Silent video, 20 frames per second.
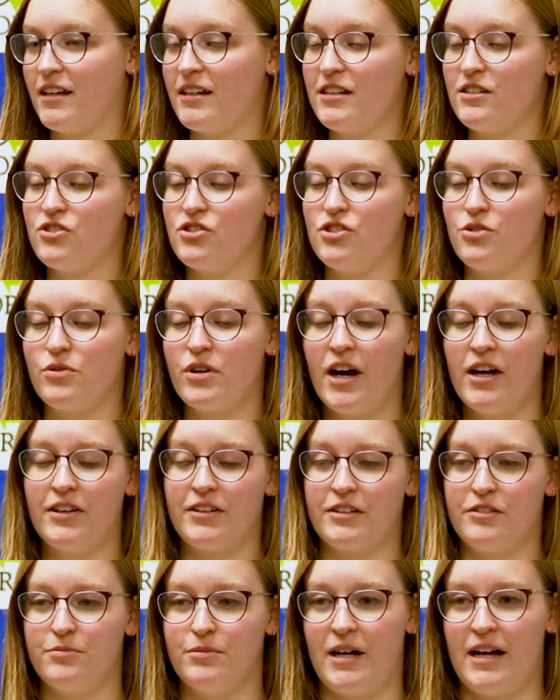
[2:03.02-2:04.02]
and each new
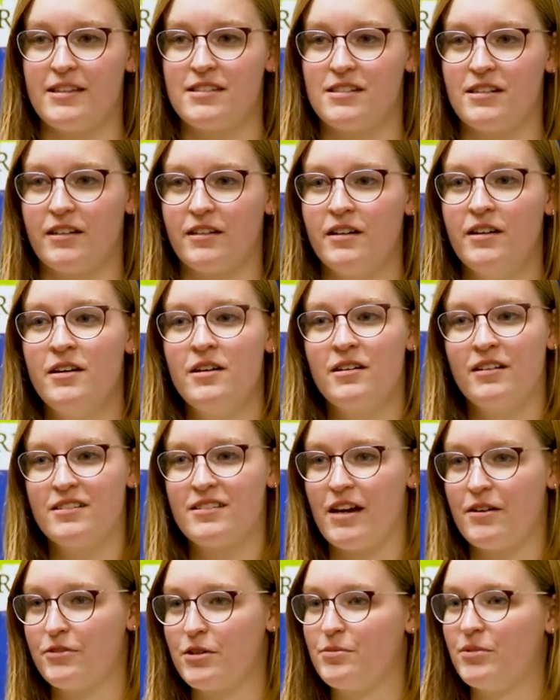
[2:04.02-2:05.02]
color of plastic, because
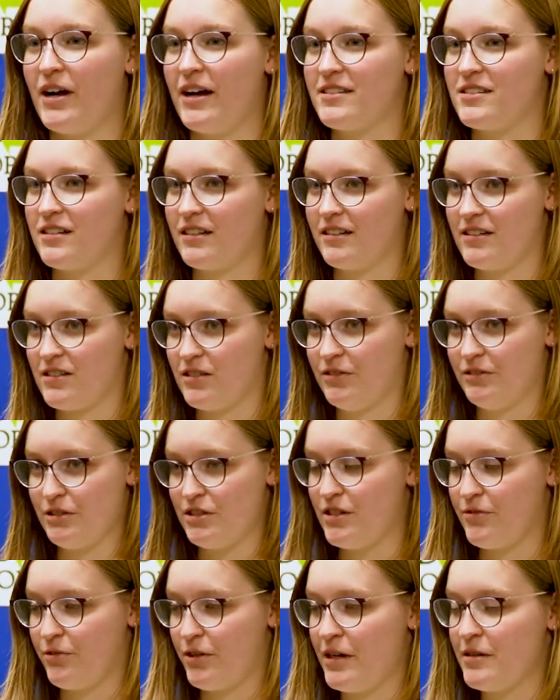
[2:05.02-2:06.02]
every plastic is a little
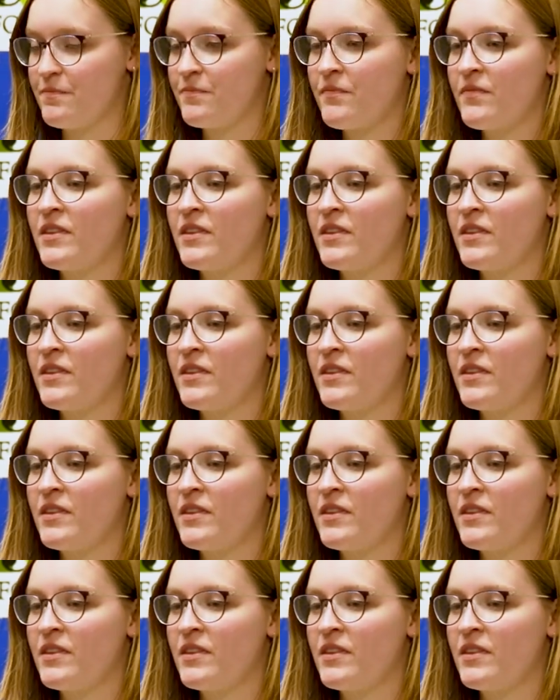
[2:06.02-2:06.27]
different.